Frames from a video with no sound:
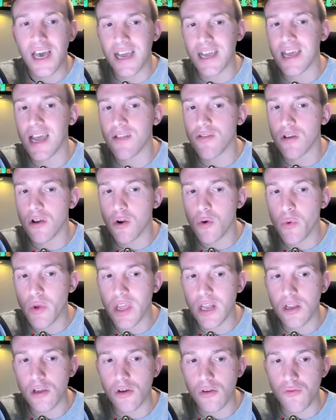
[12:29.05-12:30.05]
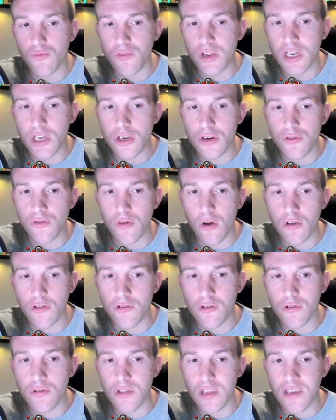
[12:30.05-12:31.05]
Again, the queen can reach
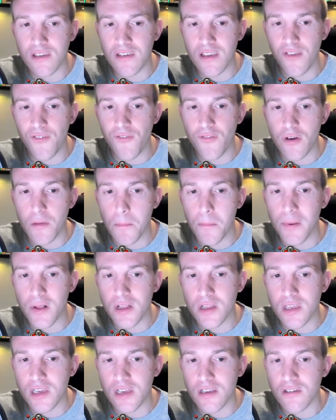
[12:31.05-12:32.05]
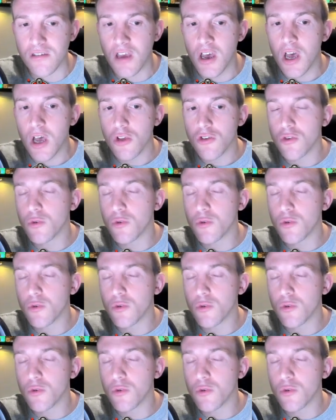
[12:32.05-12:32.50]
across to these different buildings.